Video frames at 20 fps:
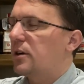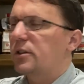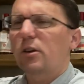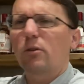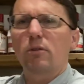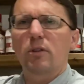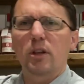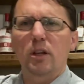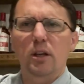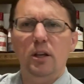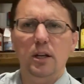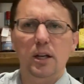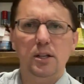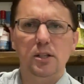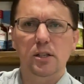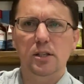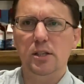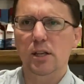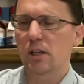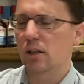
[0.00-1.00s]
I don't think you can
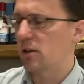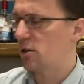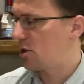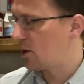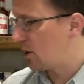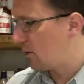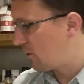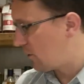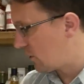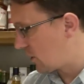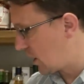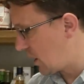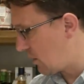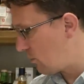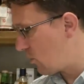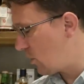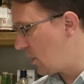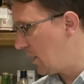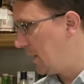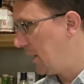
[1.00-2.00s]
actually see this shelf on the
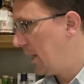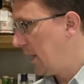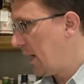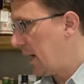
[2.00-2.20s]
camera.